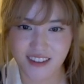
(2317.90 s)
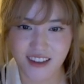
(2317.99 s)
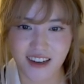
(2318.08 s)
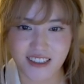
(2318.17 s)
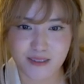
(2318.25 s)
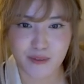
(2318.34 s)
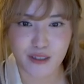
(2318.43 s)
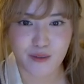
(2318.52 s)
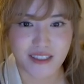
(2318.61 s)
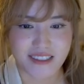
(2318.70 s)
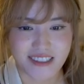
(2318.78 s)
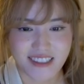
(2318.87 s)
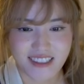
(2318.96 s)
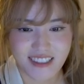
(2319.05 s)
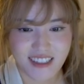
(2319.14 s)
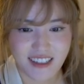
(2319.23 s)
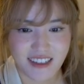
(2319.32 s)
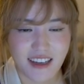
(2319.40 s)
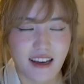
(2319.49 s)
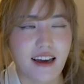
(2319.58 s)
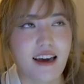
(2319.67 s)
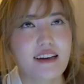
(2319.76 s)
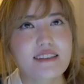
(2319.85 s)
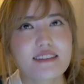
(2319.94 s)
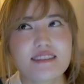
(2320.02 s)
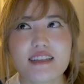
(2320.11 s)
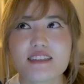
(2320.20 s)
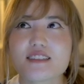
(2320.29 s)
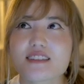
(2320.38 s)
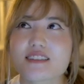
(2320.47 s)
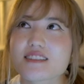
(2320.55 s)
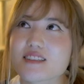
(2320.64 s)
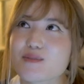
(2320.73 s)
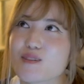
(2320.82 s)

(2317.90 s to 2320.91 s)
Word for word: Ask me a question. Existentialism.